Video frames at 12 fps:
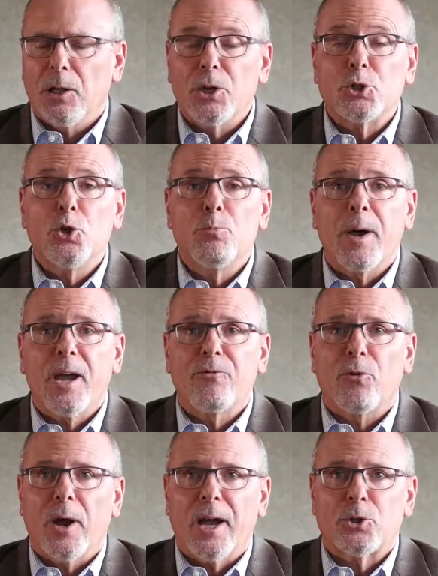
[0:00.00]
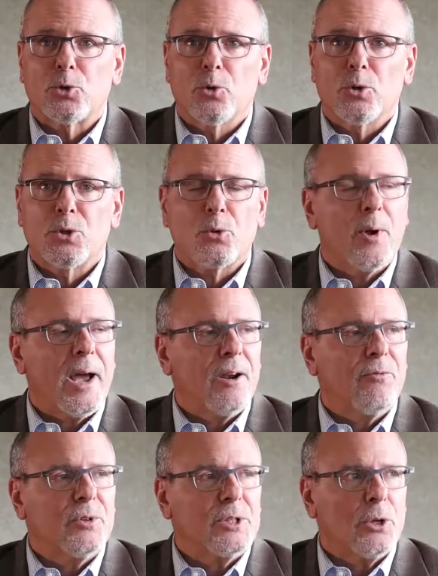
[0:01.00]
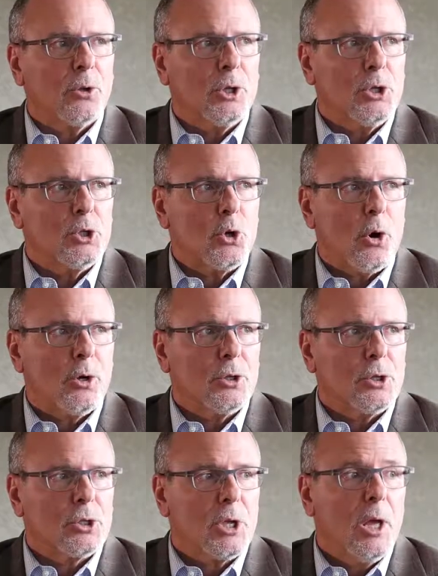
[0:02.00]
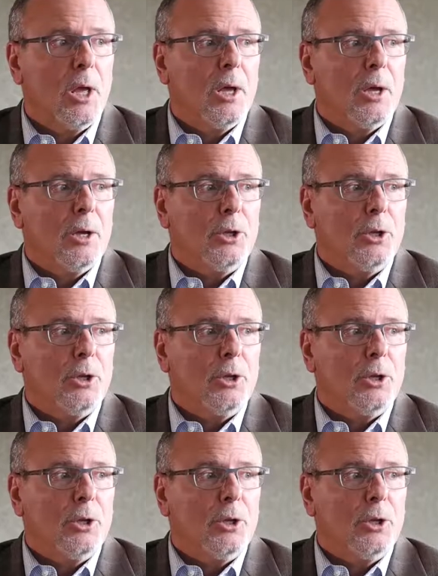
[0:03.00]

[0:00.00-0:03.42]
unless you pay for extras through added facilities charges.